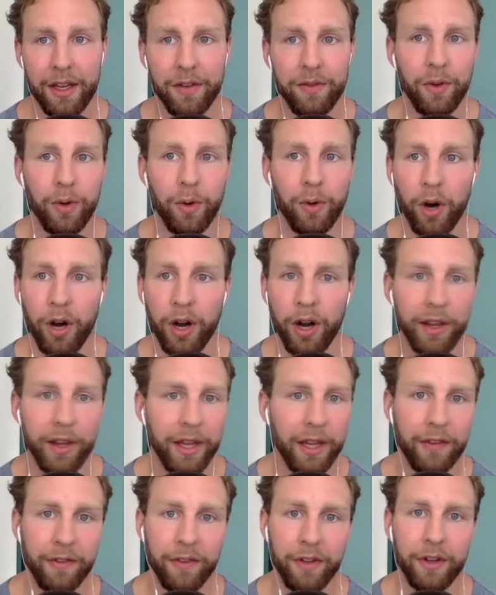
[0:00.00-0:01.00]
you are, like,
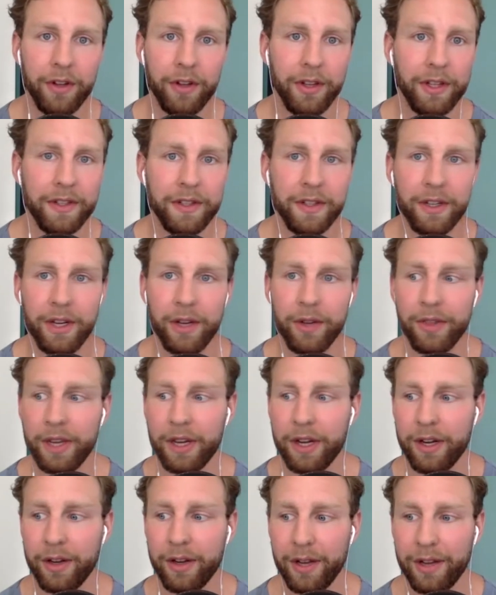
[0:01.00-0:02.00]
if you're a listener out there and
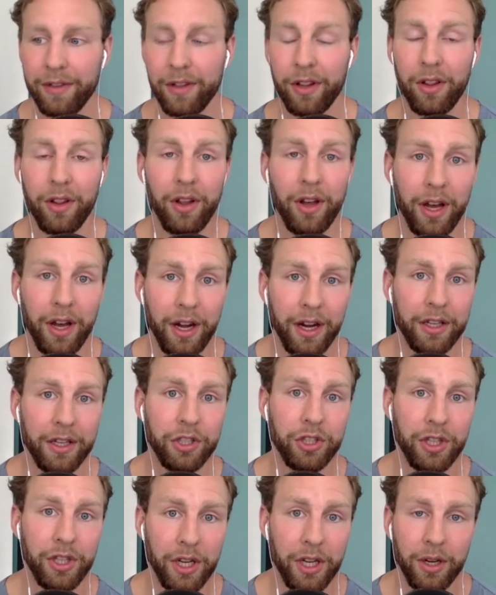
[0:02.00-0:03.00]
you have a lot of
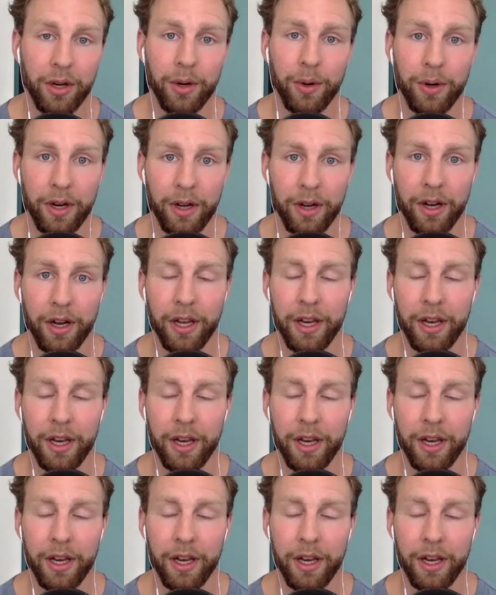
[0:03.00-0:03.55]
shit going on,